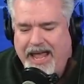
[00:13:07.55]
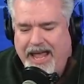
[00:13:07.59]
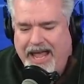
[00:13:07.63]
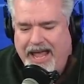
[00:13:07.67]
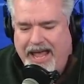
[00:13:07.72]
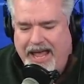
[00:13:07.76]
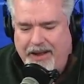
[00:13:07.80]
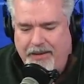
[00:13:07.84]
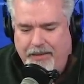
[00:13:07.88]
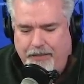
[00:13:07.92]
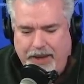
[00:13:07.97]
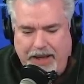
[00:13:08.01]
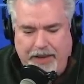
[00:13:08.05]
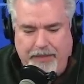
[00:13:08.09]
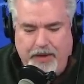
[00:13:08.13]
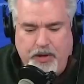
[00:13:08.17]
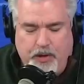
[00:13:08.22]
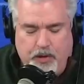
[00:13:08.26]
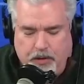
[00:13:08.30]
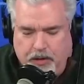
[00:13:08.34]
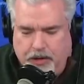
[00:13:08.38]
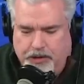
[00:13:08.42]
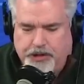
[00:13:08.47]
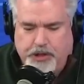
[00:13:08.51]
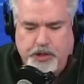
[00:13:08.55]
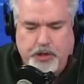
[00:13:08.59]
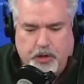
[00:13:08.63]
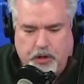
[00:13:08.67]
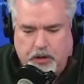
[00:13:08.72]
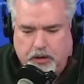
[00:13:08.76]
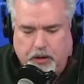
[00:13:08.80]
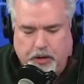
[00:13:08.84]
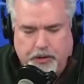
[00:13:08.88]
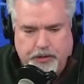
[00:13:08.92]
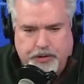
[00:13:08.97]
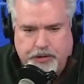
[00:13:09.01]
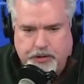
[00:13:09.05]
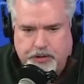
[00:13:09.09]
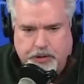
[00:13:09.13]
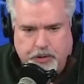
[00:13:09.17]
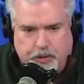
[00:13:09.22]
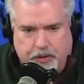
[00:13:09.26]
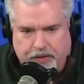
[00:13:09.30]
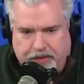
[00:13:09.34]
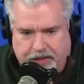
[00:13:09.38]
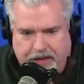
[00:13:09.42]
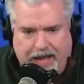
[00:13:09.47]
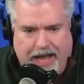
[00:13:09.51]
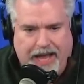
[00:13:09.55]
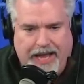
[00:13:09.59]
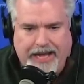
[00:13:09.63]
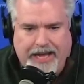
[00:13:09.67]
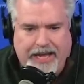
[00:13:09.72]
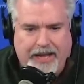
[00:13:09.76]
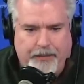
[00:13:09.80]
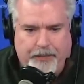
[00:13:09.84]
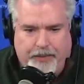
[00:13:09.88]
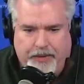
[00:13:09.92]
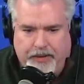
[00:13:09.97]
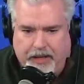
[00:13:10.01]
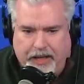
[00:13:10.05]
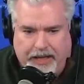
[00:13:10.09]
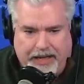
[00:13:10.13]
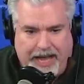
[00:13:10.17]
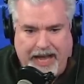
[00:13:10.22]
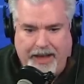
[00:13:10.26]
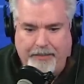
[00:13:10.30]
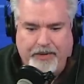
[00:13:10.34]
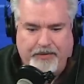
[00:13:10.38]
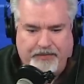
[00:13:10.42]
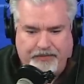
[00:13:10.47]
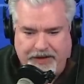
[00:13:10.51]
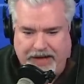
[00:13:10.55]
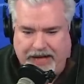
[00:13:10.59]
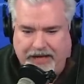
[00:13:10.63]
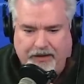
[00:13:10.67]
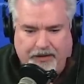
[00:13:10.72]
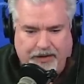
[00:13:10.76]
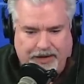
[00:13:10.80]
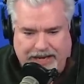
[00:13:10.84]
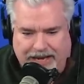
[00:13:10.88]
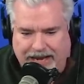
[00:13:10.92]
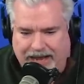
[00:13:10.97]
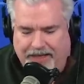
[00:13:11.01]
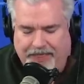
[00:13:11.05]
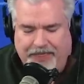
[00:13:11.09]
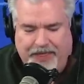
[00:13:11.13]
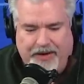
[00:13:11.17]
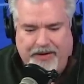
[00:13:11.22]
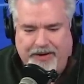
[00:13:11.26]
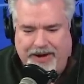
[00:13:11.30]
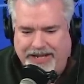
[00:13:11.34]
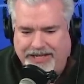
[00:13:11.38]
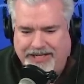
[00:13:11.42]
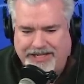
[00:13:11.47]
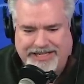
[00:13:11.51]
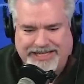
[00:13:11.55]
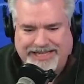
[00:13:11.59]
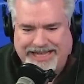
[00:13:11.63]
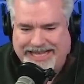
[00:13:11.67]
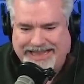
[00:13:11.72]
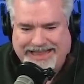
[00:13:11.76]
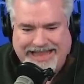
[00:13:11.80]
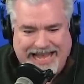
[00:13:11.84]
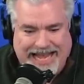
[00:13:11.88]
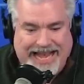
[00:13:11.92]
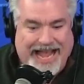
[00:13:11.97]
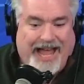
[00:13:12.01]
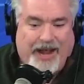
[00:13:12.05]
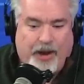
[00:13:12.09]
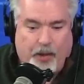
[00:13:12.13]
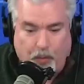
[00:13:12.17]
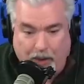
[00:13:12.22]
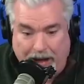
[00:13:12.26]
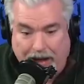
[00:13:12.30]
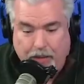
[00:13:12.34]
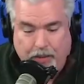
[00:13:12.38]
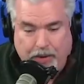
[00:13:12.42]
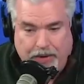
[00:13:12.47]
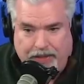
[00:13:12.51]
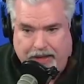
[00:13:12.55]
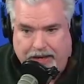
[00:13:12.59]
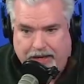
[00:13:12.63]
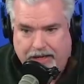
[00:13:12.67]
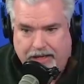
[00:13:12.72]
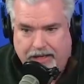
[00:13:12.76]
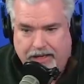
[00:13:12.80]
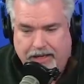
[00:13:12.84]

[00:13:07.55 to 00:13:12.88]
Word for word: and maybe you, listen, you're closer to it than I am, but like I'm a fan looking out there, and I just think they got away with it.